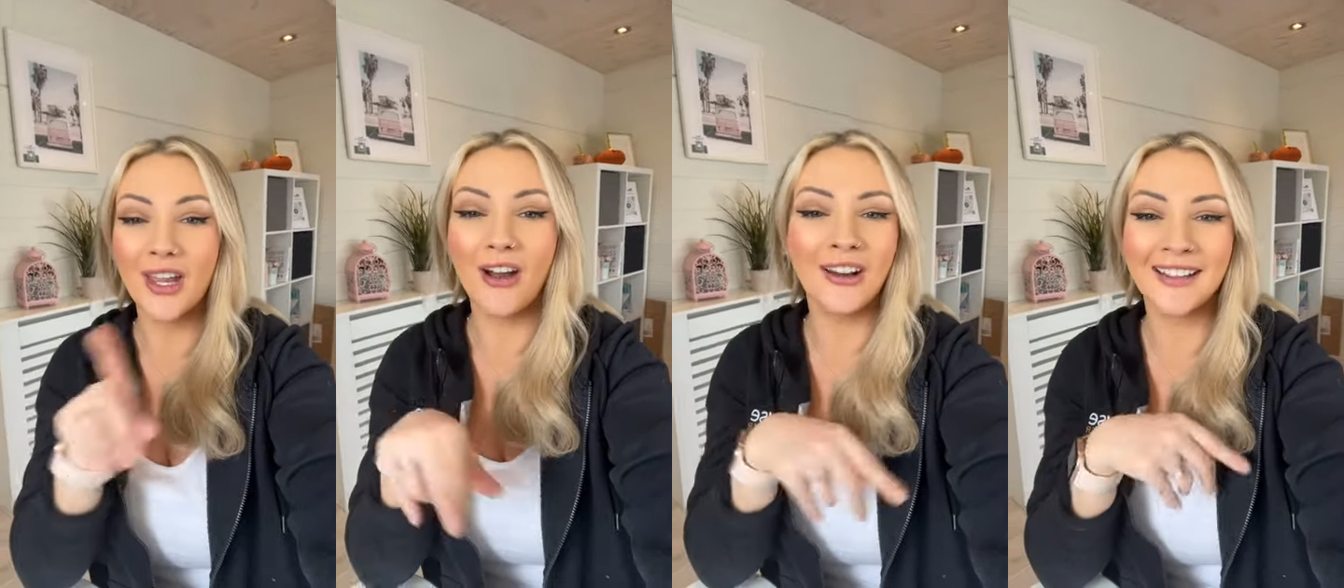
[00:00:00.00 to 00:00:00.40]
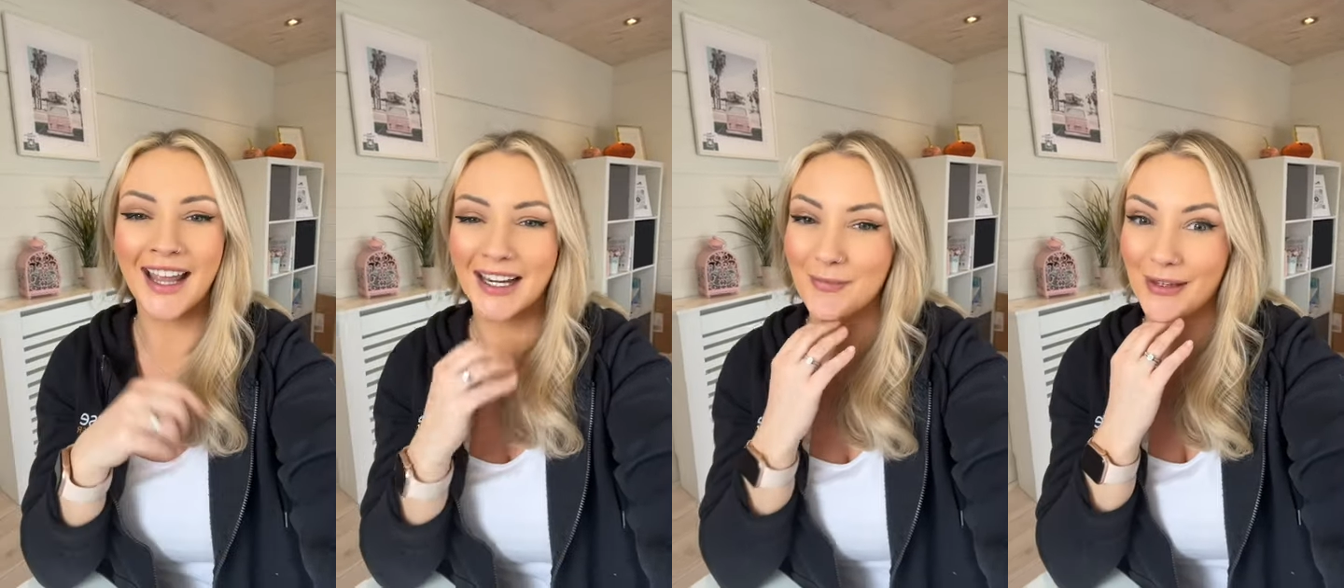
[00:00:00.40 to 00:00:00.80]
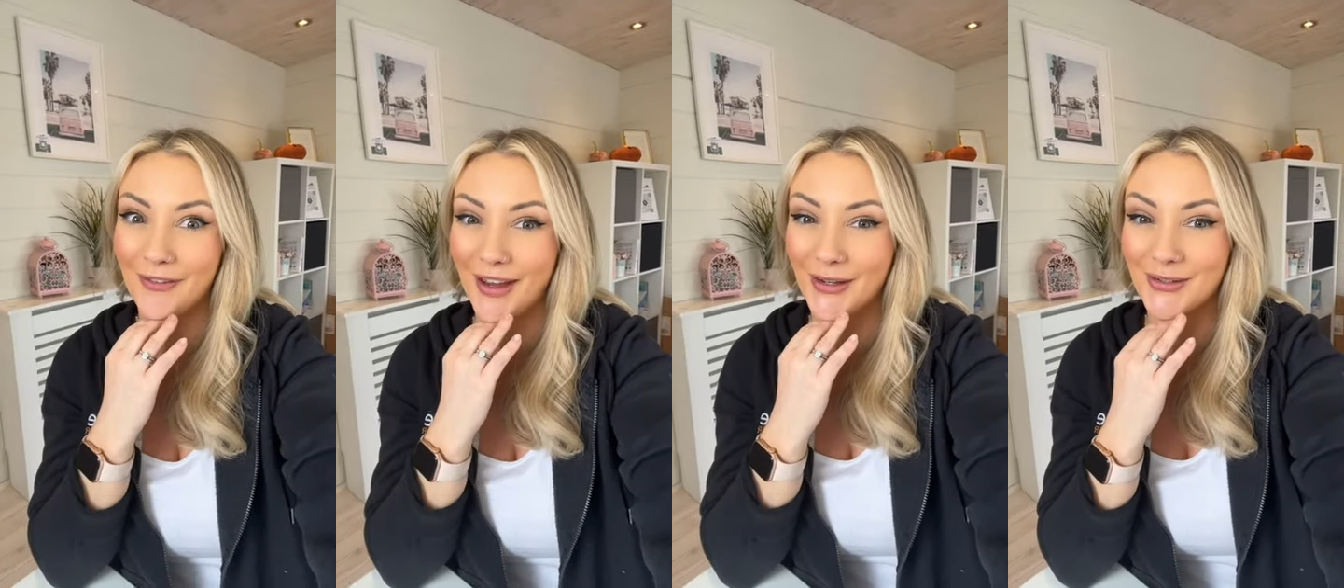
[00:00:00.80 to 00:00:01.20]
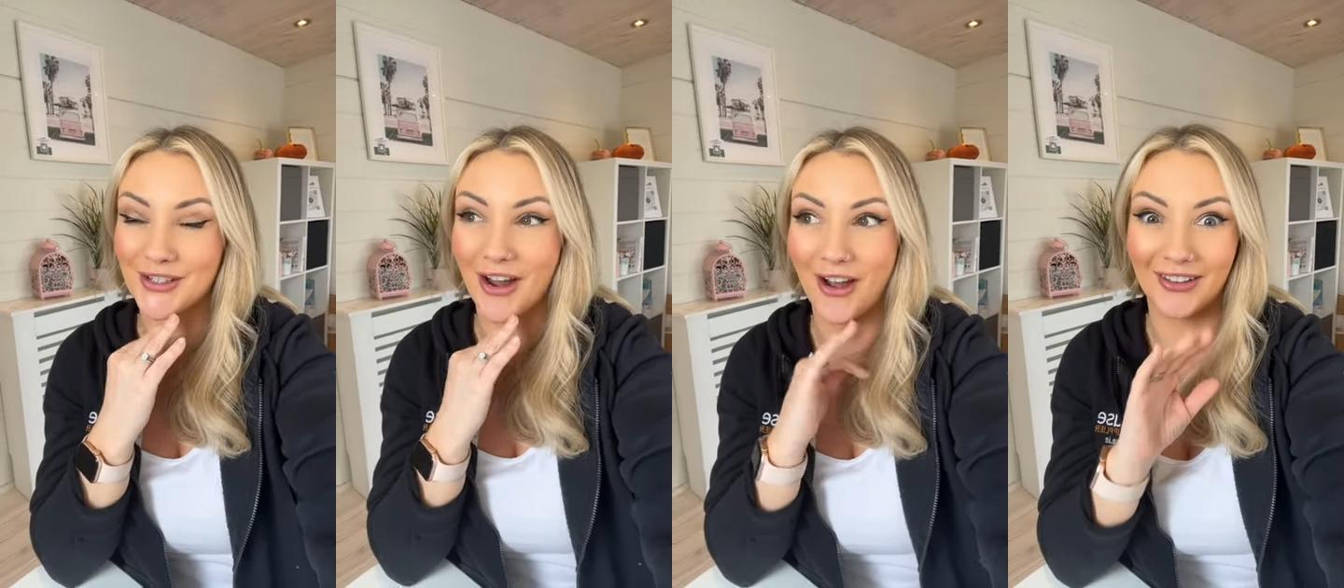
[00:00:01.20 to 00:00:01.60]
all of that can be
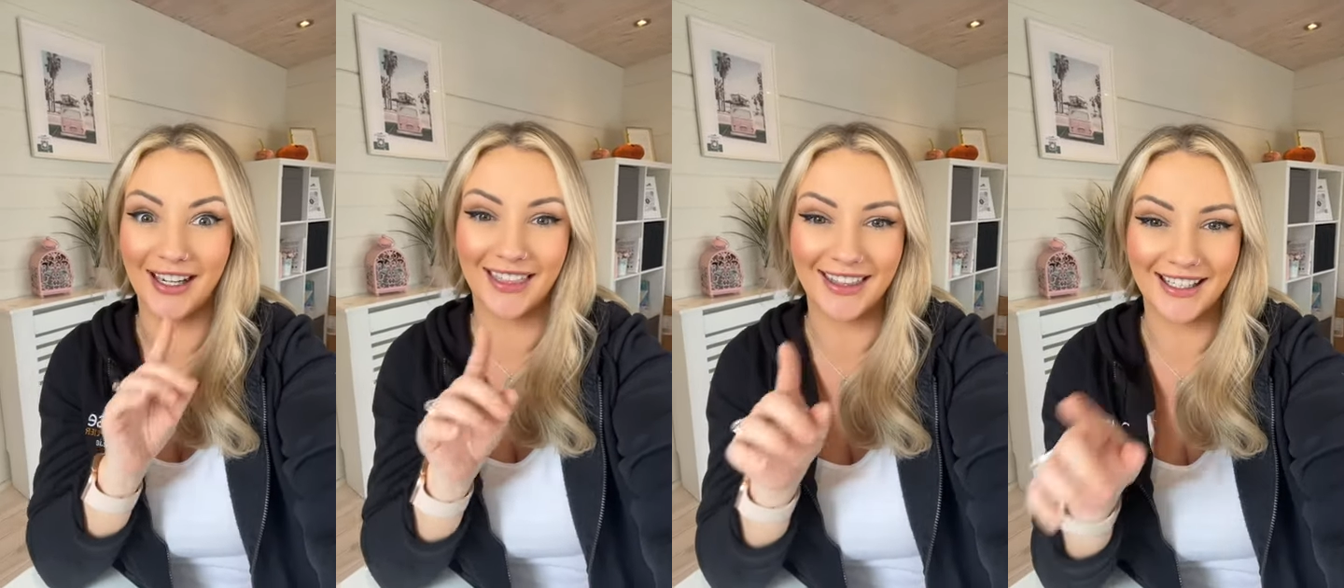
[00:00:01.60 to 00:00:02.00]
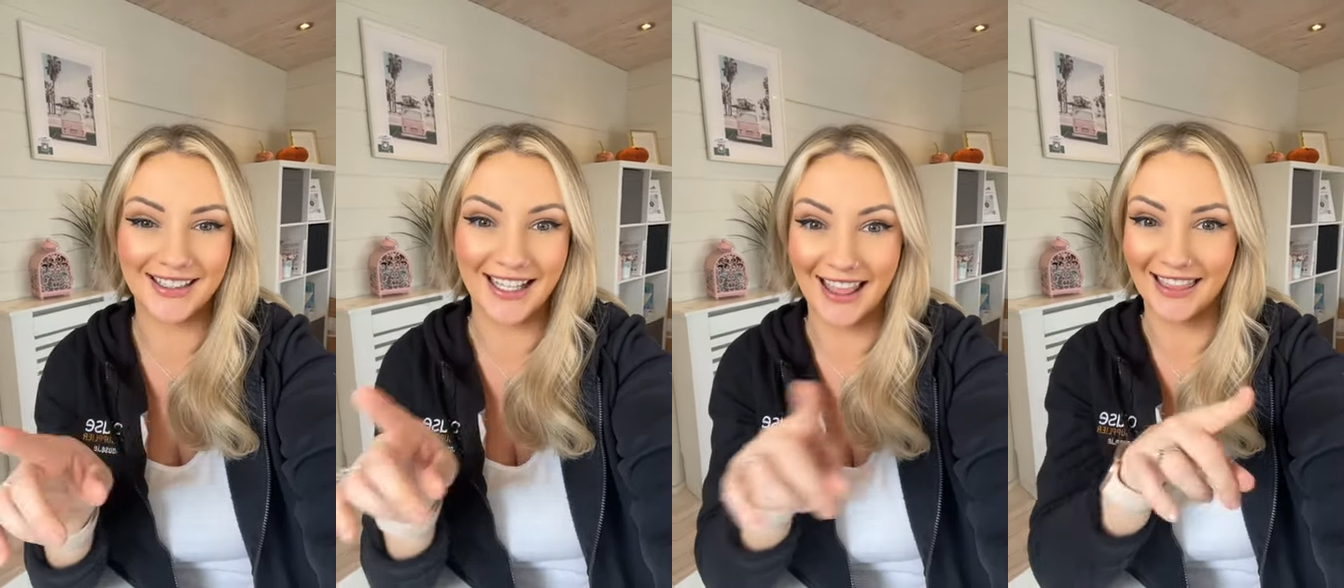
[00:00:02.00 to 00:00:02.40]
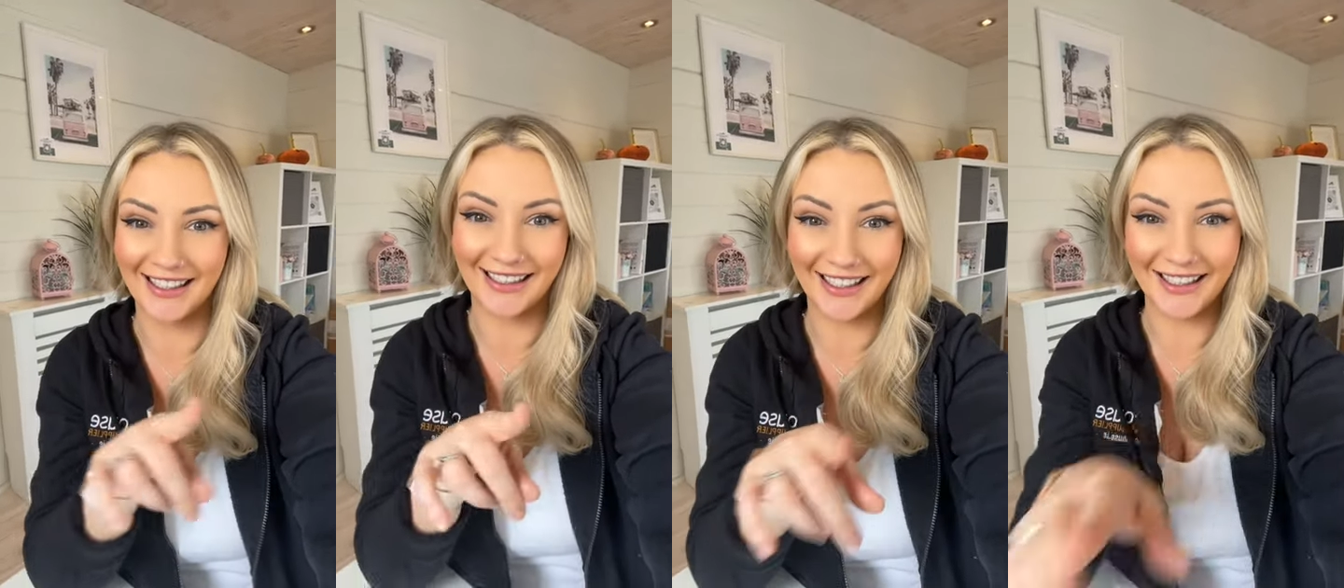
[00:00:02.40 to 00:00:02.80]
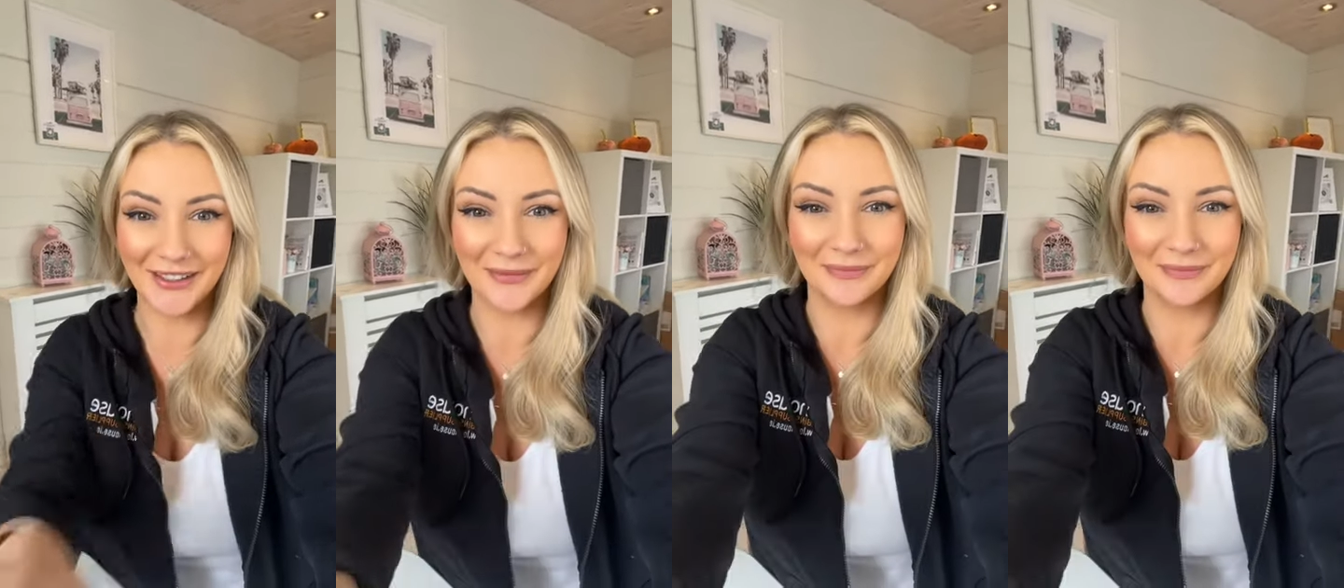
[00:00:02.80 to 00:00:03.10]
found on this link here.